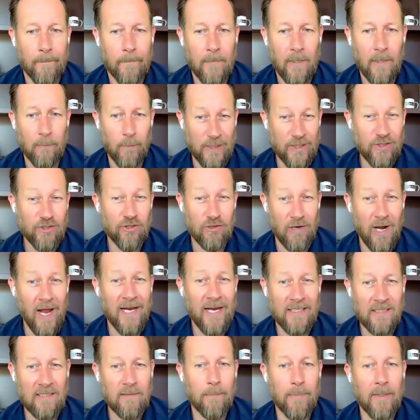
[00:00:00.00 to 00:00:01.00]
Right? We
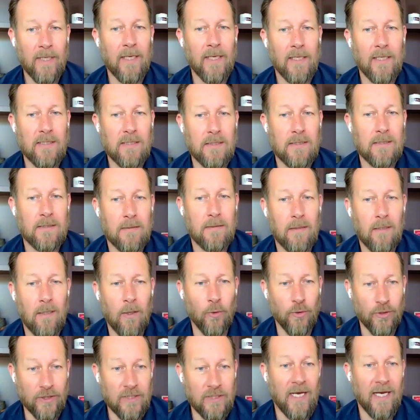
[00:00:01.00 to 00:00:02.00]
try to pay
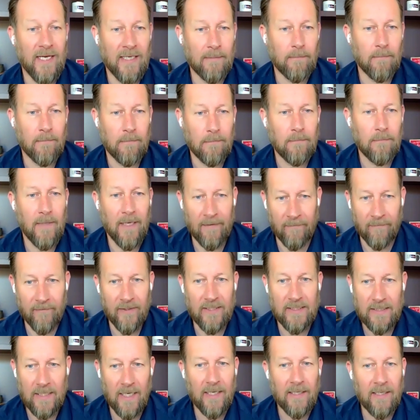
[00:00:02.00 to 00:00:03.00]
on time
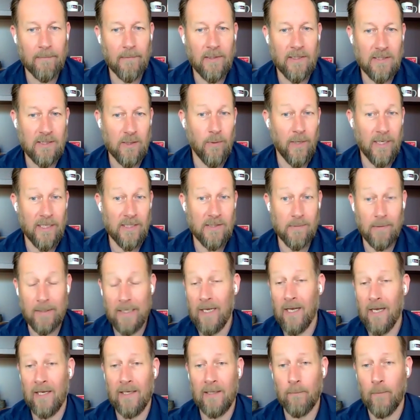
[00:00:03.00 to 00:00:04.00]
every time and as quick as we
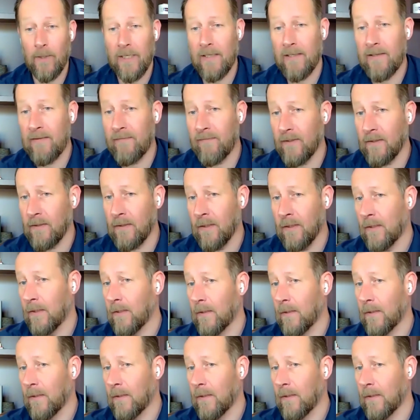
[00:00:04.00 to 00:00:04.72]
can. And we even,